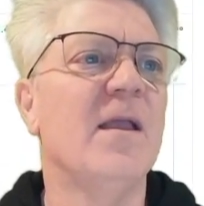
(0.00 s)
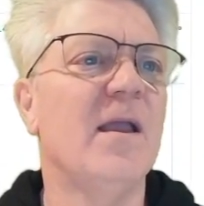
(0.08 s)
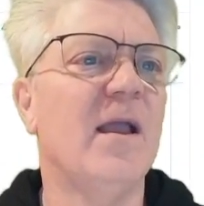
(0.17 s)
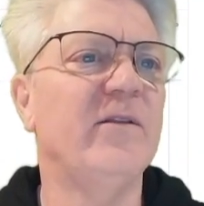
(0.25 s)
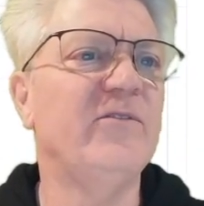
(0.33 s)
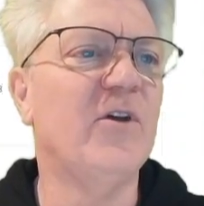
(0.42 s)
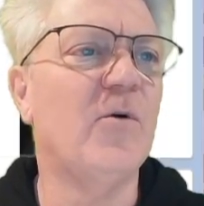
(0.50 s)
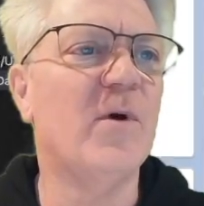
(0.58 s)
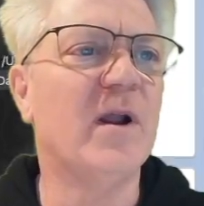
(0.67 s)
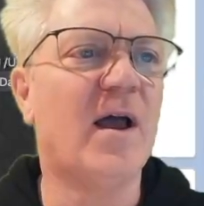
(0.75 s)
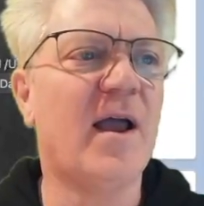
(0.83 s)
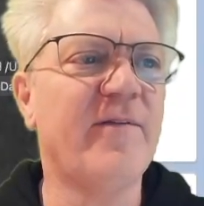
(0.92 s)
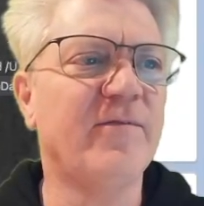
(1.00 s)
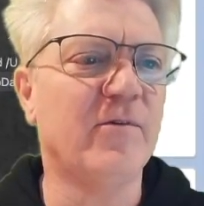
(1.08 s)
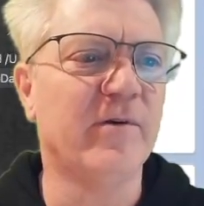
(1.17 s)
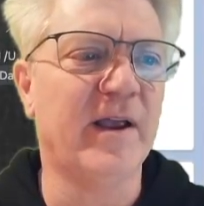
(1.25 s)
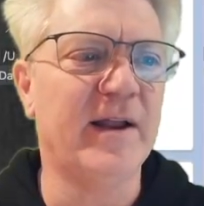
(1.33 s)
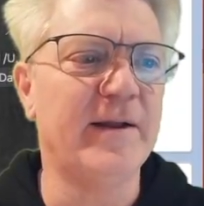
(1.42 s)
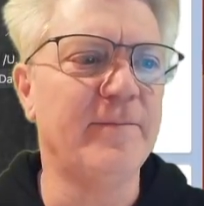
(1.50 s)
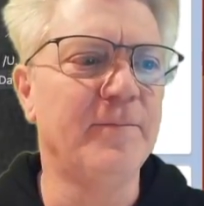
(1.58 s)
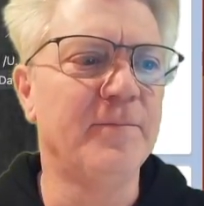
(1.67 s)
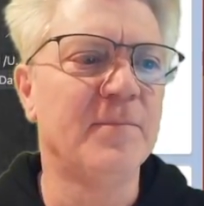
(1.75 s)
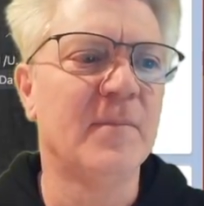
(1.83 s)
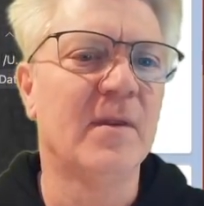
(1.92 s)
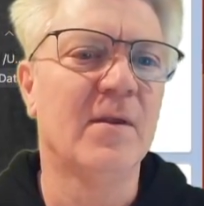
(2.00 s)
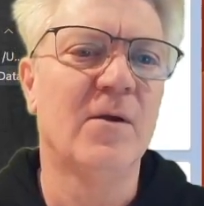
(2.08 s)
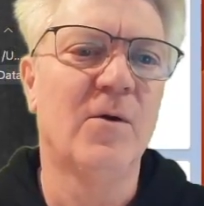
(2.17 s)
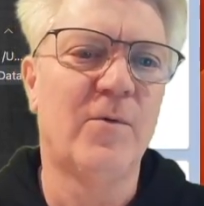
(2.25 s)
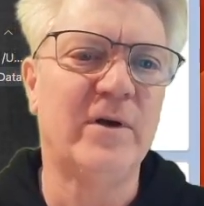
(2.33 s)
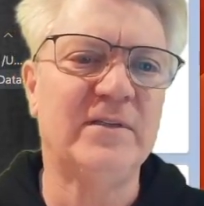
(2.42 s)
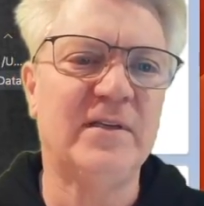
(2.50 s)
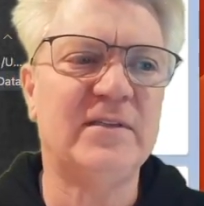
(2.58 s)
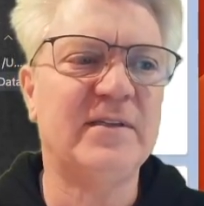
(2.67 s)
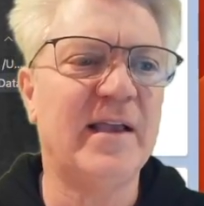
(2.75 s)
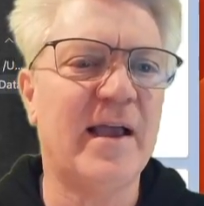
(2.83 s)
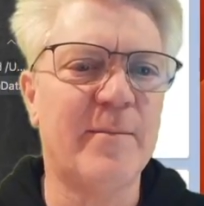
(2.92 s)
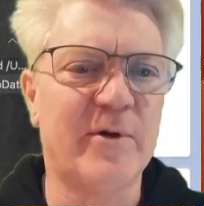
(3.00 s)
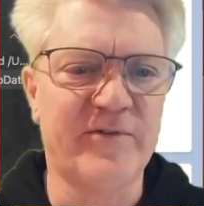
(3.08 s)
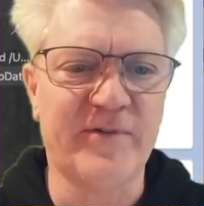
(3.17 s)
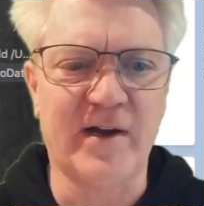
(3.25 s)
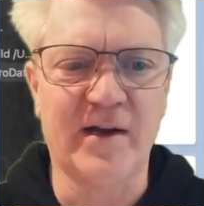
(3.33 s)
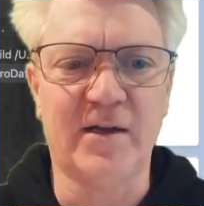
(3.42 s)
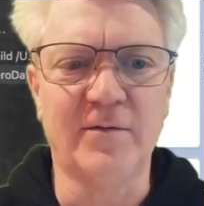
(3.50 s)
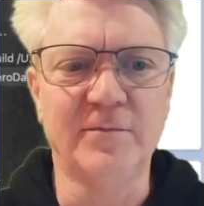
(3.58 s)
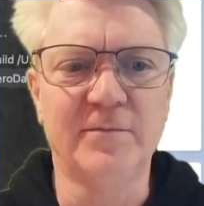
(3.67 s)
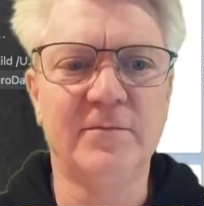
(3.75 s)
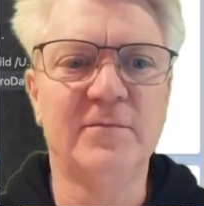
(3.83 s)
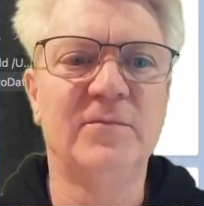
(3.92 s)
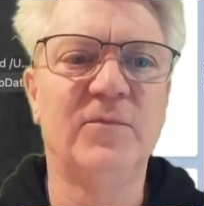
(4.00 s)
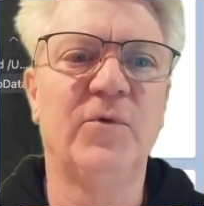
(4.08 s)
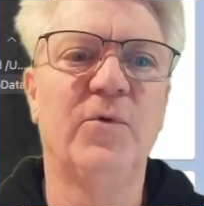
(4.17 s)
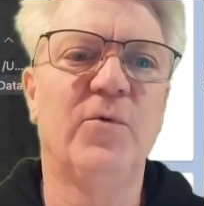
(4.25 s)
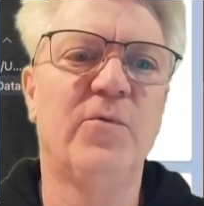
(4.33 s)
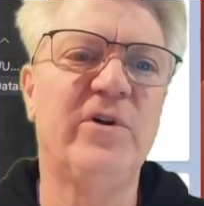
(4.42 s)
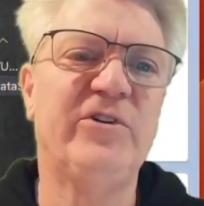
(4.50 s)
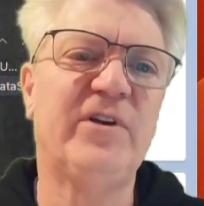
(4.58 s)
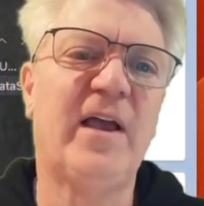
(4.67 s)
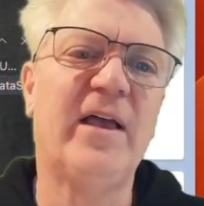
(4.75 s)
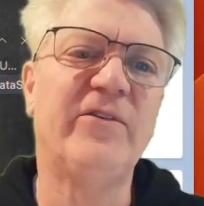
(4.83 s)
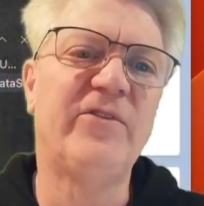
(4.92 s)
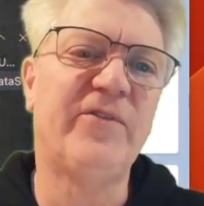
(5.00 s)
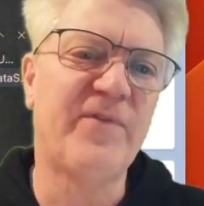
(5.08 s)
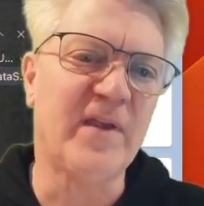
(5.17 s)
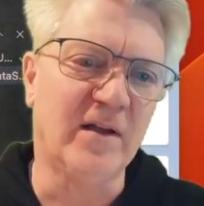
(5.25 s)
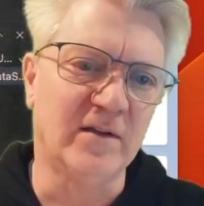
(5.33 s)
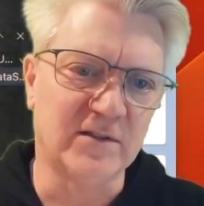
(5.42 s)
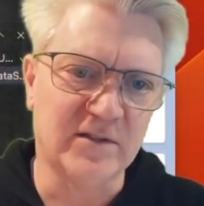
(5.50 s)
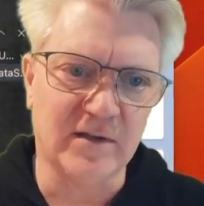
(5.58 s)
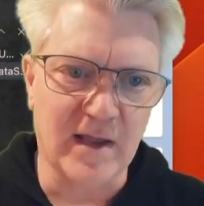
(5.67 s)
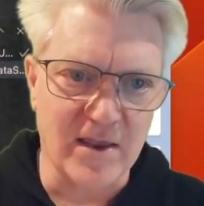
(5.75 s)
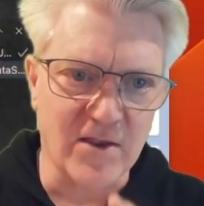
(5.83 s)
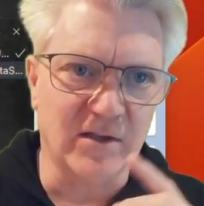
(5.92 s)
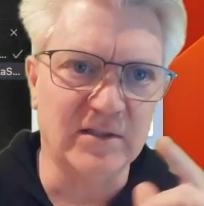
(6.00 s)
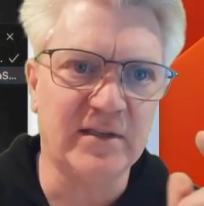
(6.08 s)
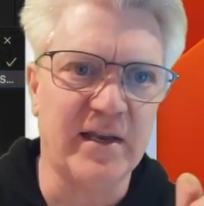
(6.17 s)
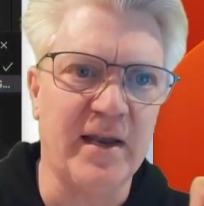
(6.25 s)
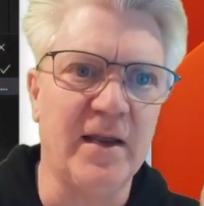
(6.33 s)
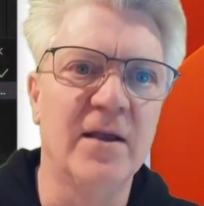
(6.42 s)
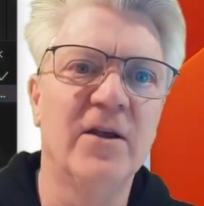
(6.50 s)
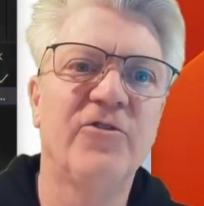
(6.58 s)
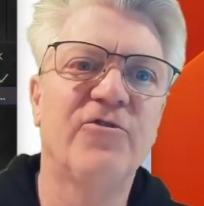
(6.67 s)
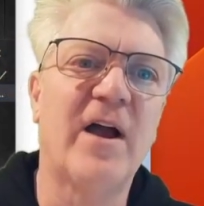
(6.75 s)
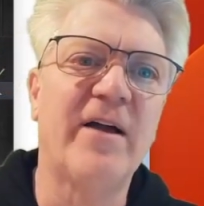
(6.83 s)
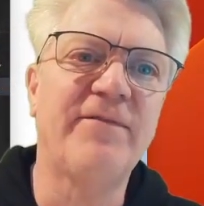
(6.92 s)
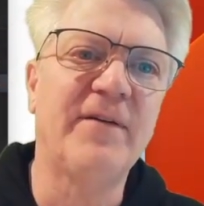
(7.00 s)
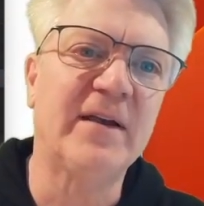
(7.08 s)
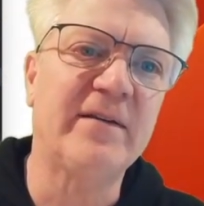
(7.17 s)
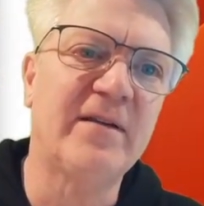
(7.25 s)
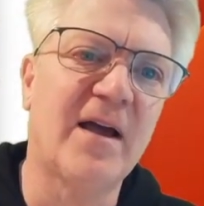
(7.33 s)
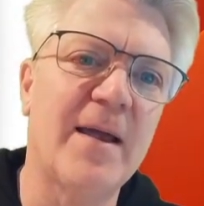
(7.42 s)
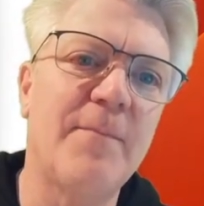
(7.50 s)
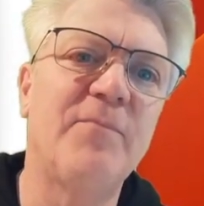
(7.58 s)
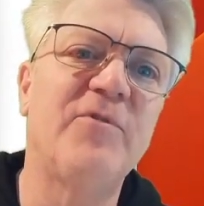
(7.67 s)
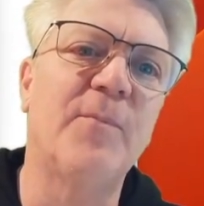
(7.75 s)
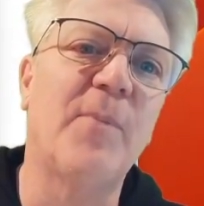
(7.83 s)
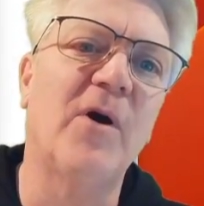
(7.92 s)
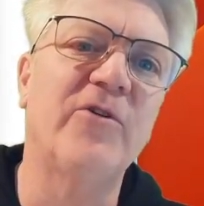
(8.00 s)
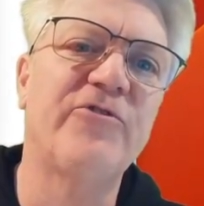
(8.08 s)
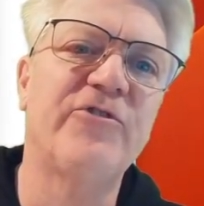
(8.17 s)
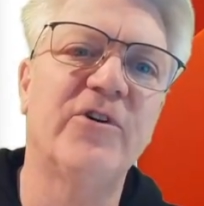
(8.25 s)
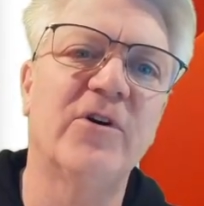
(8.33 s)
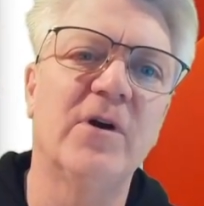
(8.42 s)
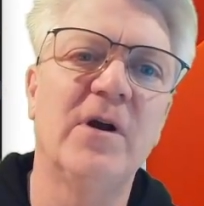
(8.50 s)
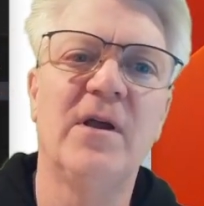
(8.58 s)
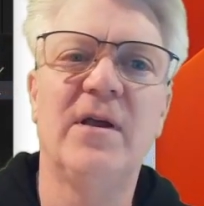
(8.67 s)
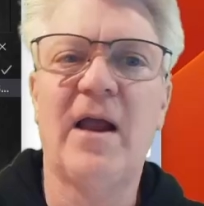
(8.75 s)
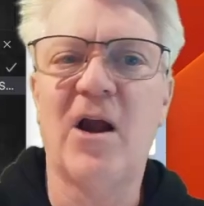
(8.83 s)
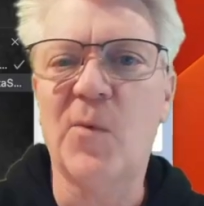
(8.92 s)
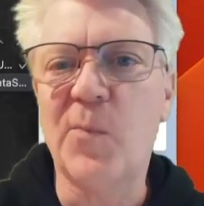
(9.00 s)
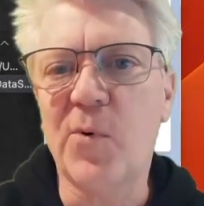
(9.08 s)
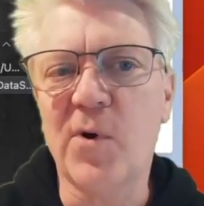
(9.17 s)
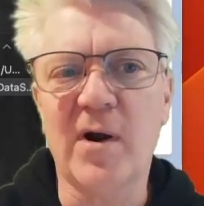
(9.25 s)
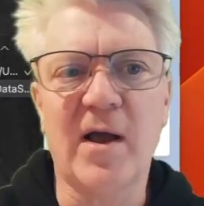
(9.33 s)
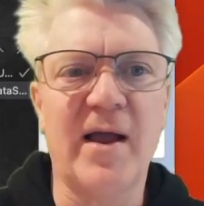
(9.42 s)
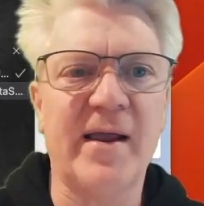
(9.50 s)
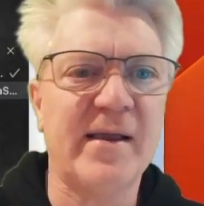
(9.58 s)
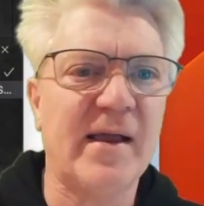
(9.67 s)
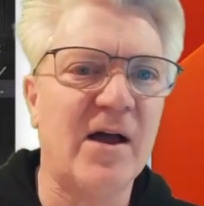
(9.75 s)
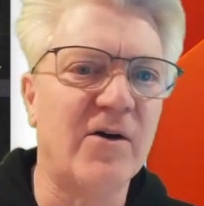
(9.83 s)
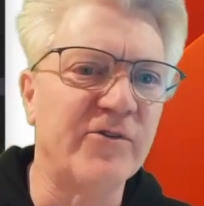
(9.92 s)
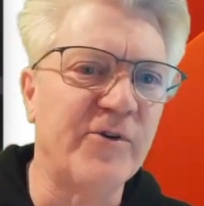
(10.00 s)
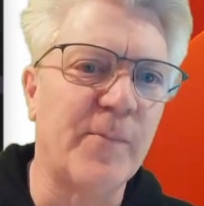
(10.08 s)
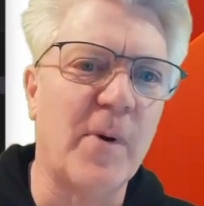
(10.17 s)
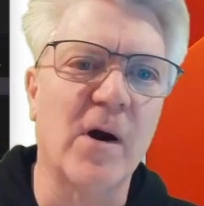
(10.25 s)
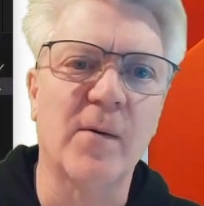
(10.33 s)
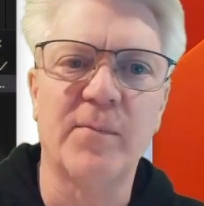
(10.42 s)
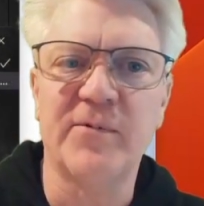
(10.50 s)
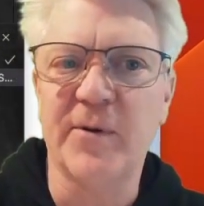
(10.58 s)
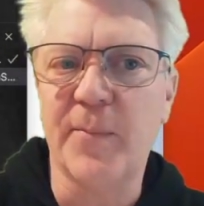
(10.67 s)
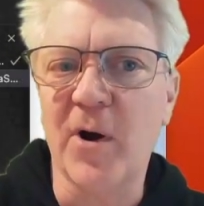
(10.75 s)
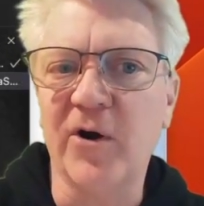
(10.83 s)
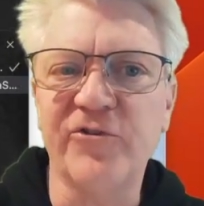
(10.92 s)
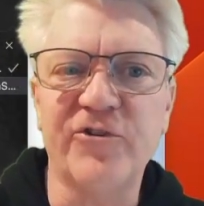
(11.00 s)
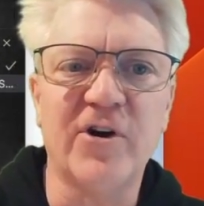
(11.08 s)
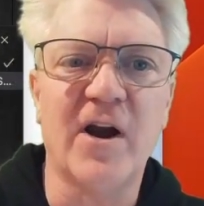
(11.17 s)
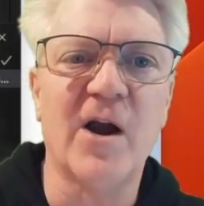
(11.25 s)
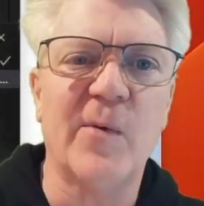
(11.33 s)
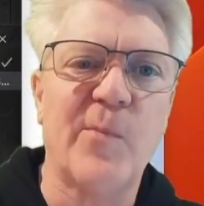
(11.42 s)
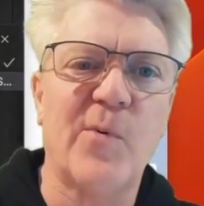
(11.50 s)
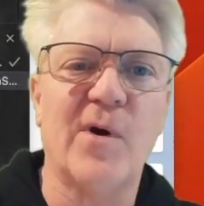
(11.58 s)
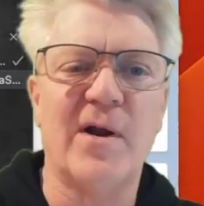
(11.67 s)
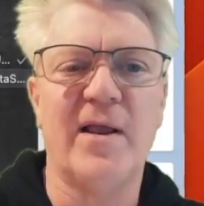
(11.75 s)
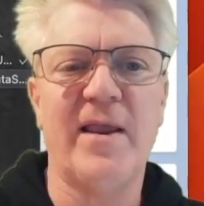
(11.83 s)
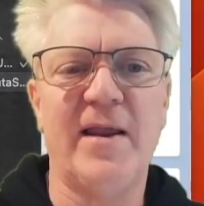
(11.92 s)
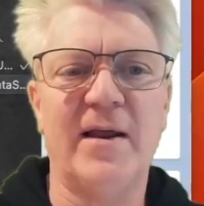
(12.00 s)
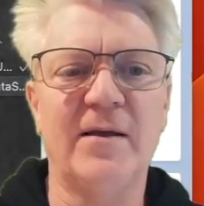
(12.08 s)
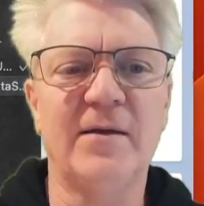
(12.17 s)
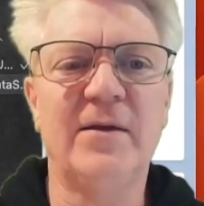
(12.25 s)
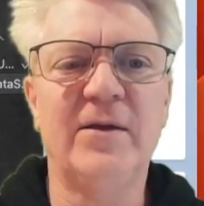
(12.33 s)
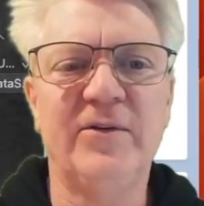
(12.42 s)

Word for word: And so what I have created was this YAML file, which has the fields. And you'll see traffic type, departure, airport, ICAO, departure, airport, EDA.